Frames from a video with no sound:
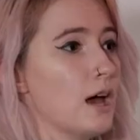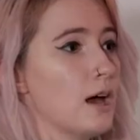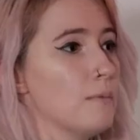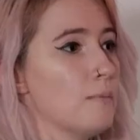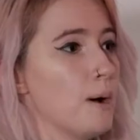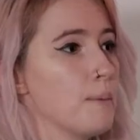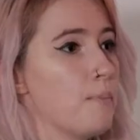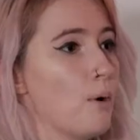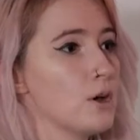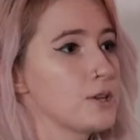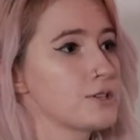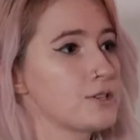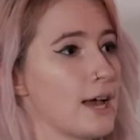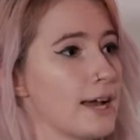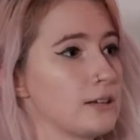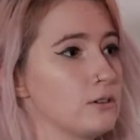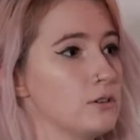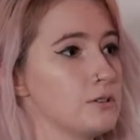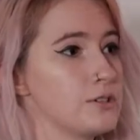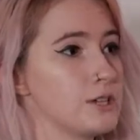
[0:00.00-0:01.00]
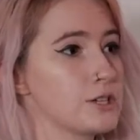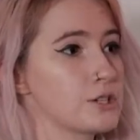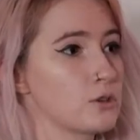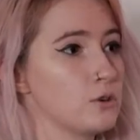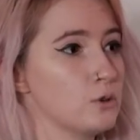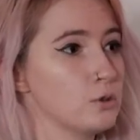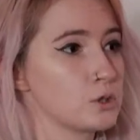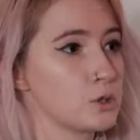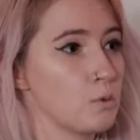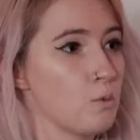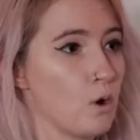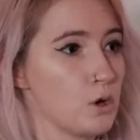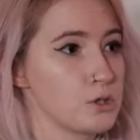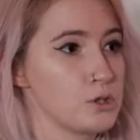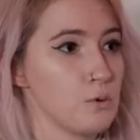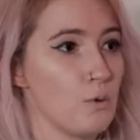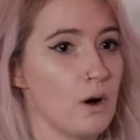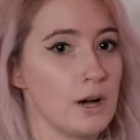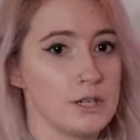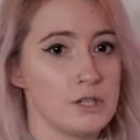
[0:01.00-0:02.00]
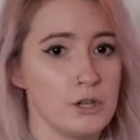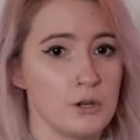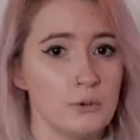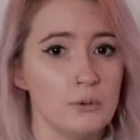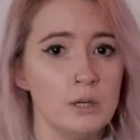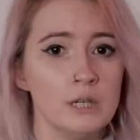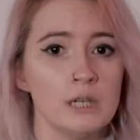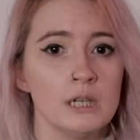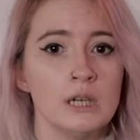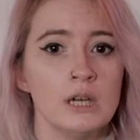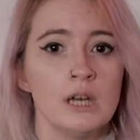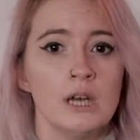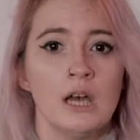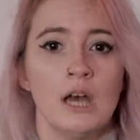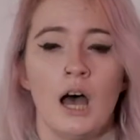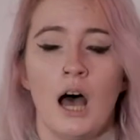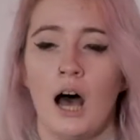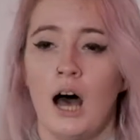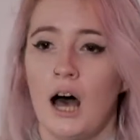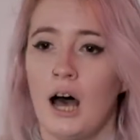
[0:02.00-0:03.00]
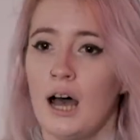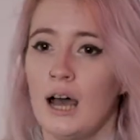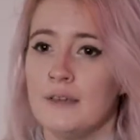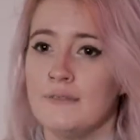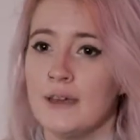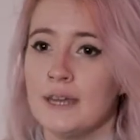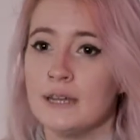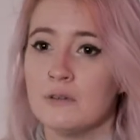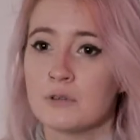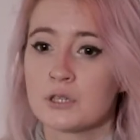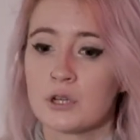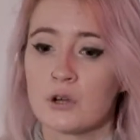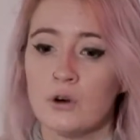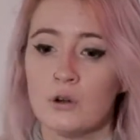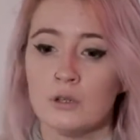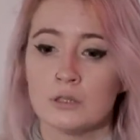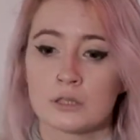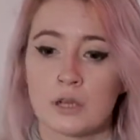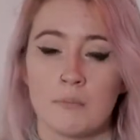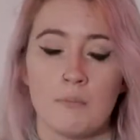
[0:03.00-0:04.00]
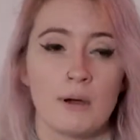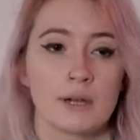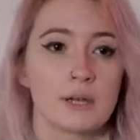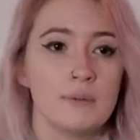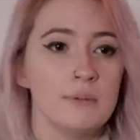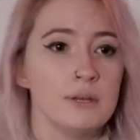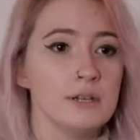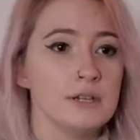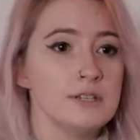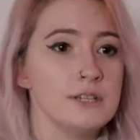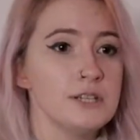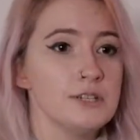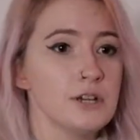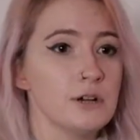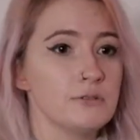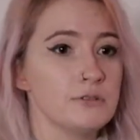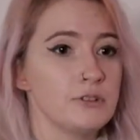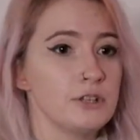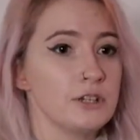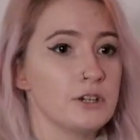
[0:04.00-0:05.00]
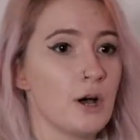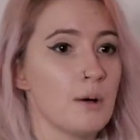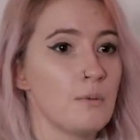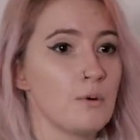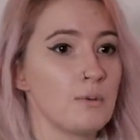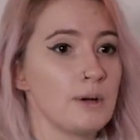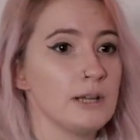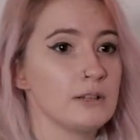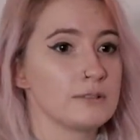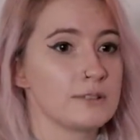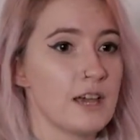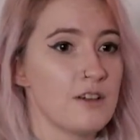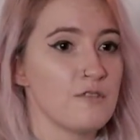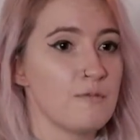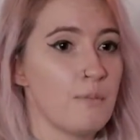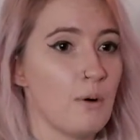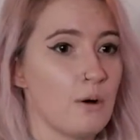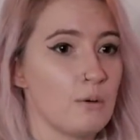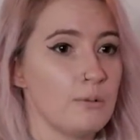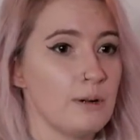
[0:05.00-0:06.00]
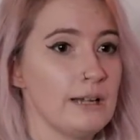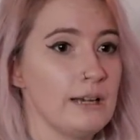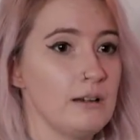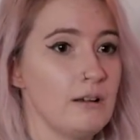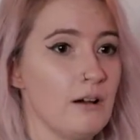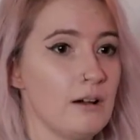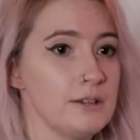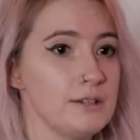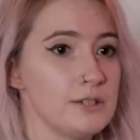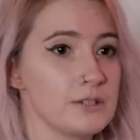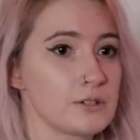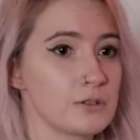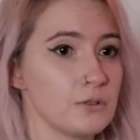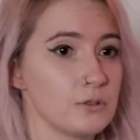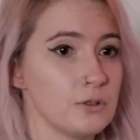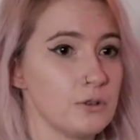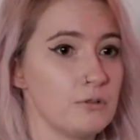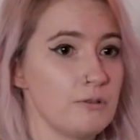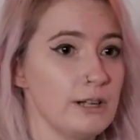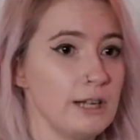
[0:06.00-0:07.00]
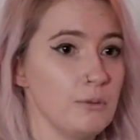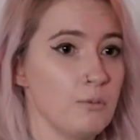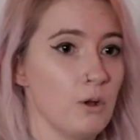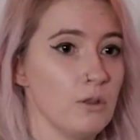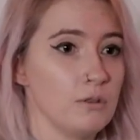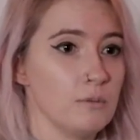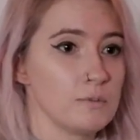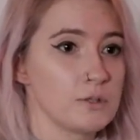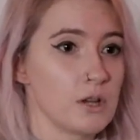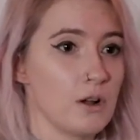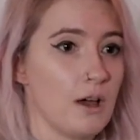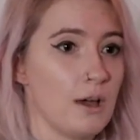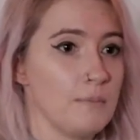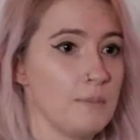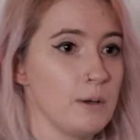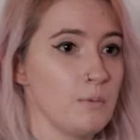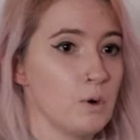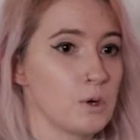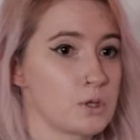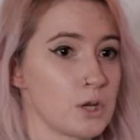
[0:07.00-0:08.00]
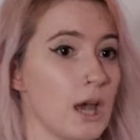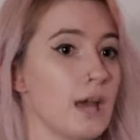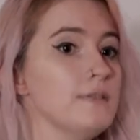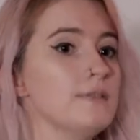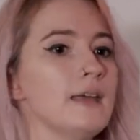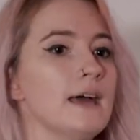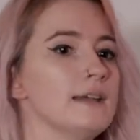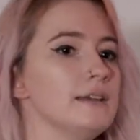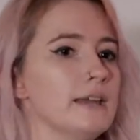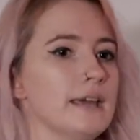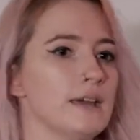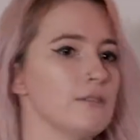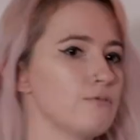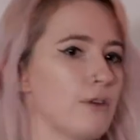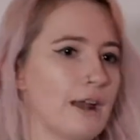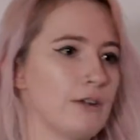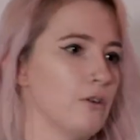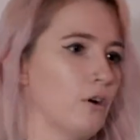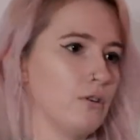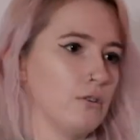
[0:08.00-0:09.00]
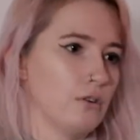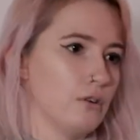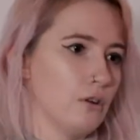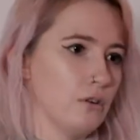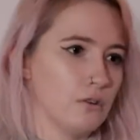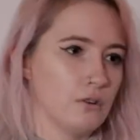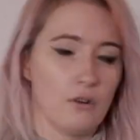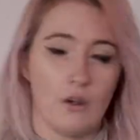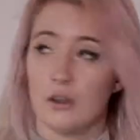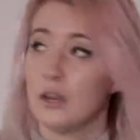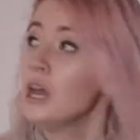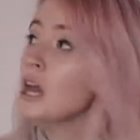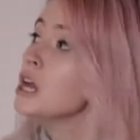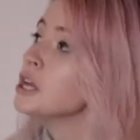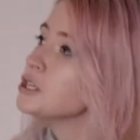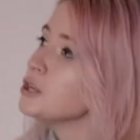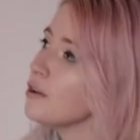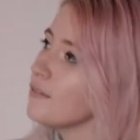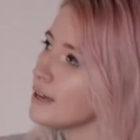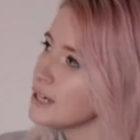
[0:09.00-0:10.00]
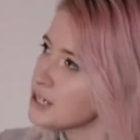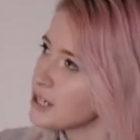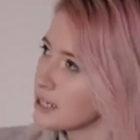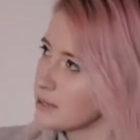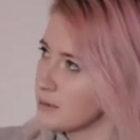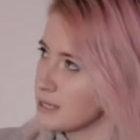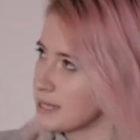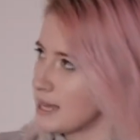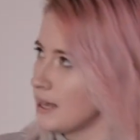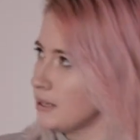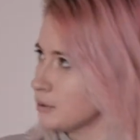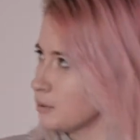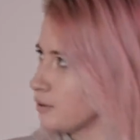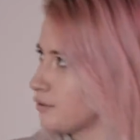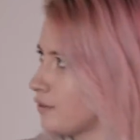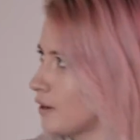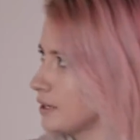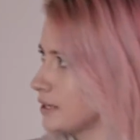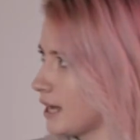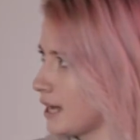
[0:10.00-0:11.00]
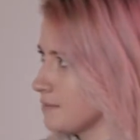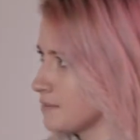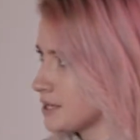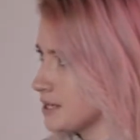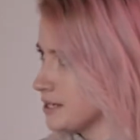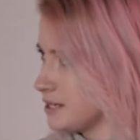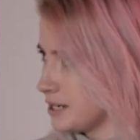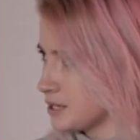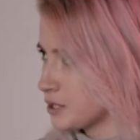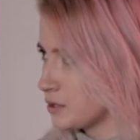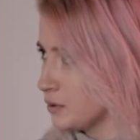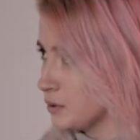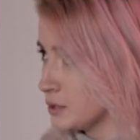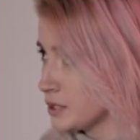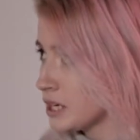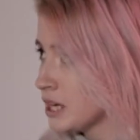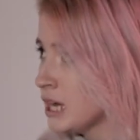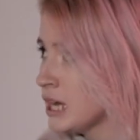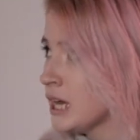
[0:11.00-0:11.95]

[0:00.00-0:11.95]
My Boss Sang on Discord, What Do I Do? And then it was called My Community Don't Think I'm a Real Dev, but I really like Discord and I really want them to like me. And then it ran on and on and on. So eventually we settled with Fun Games in Discord.